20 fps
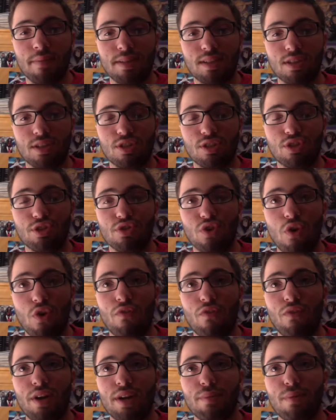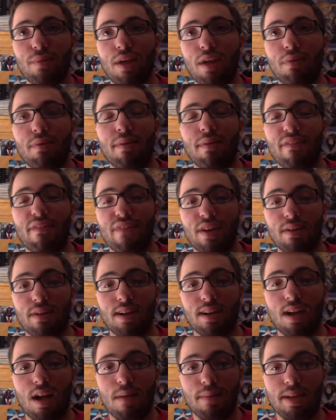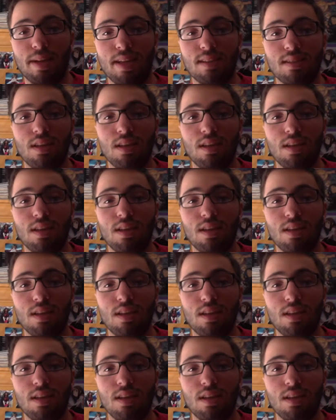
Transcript: It's just so funny. Probably one of my favorite comedies.